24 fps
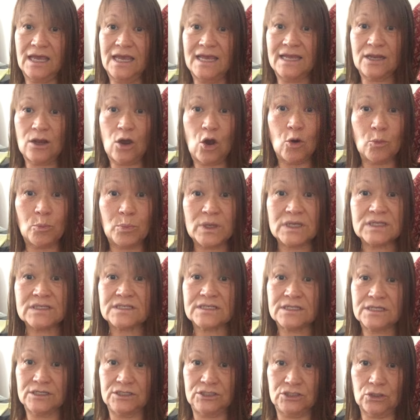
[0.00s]
It
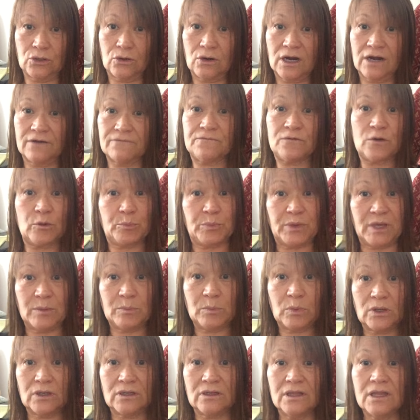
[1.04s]
opens the door for
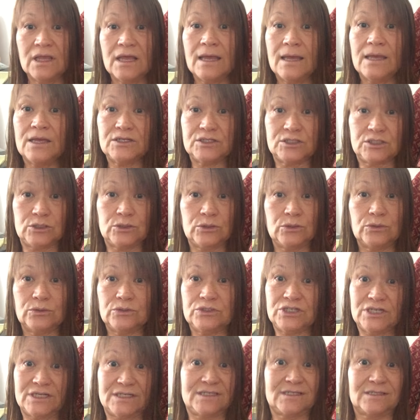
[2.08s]
people
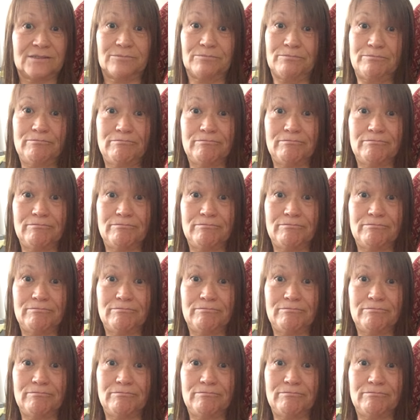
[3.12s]
to just